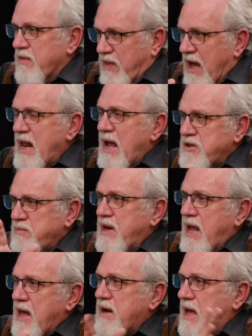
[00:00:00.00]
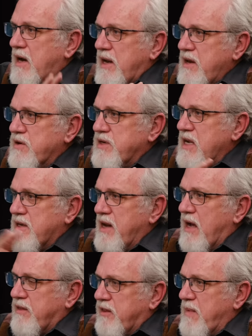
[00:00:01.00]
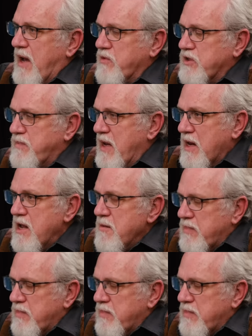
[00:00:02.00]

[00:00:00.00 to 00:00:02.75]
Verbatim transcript: That had to been added at a later date, now that the man was made.